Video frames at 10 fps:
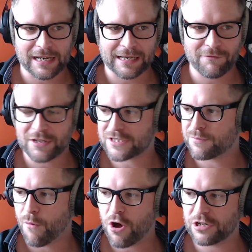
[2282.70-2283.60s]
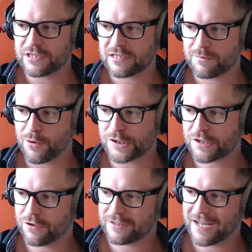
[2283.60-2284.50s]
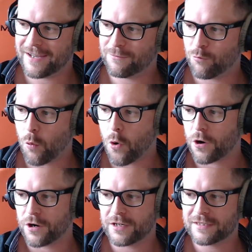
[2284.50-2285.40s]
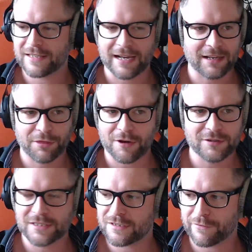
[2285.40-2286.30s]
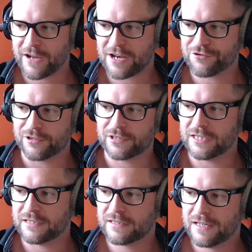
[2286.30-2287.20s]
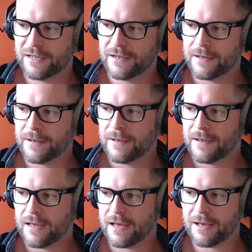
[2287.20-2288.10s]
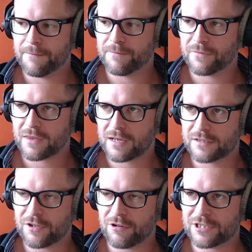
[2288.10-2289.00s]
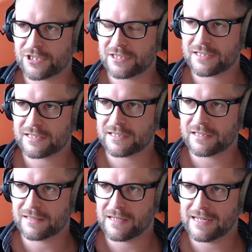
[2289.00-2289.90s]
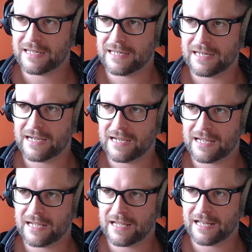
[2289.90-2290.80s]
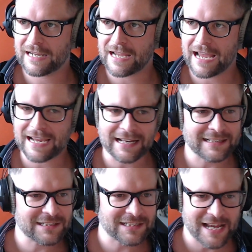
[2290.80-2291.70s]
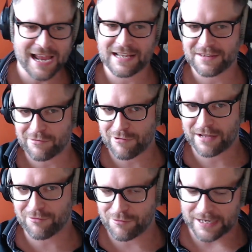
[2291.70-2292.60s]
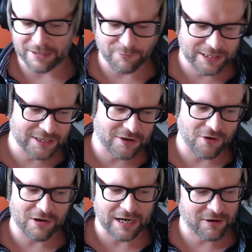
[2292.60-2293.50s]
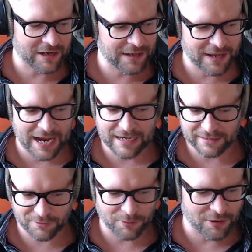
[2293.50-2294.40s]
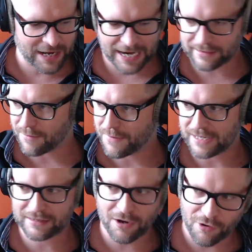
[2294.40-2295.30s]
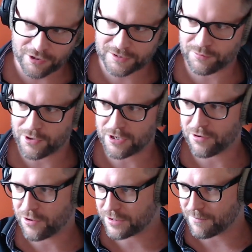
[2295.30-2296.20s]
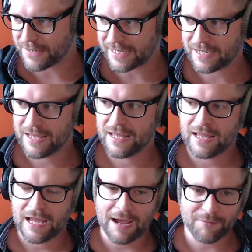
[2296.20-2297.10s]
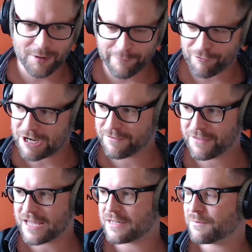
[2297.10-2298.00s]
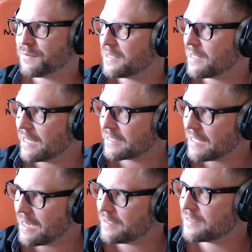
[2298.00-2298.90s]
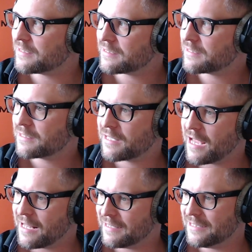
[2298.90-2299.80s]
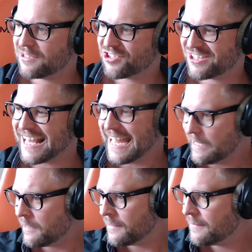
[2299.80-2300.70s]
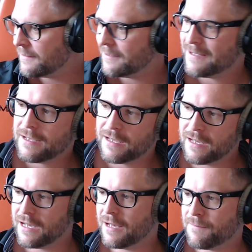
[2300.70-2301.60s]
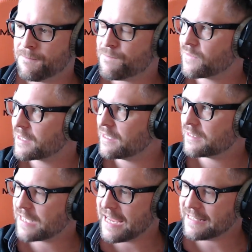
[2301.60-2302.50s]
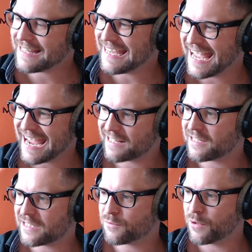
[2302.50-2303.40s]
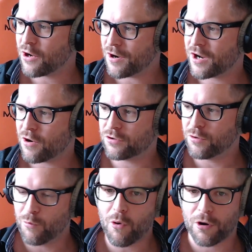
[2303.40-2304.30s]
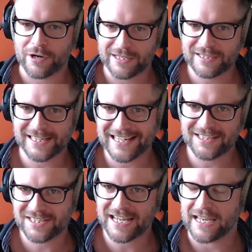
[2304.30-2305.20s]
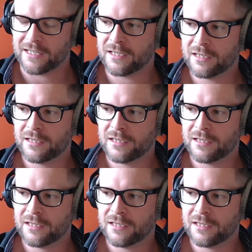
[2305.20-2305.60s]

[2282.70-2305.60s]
like even the smallest, most contained war is like thousands of casualties. So it's just like, I understand the rhetoric when you go like, okay, they hacked us, we're going to hack them back. They hurt us, we're going to hurt them back. I'm not a friend of that, but like that is at least sane. Saying they hacked us, we're going to go to war is insane.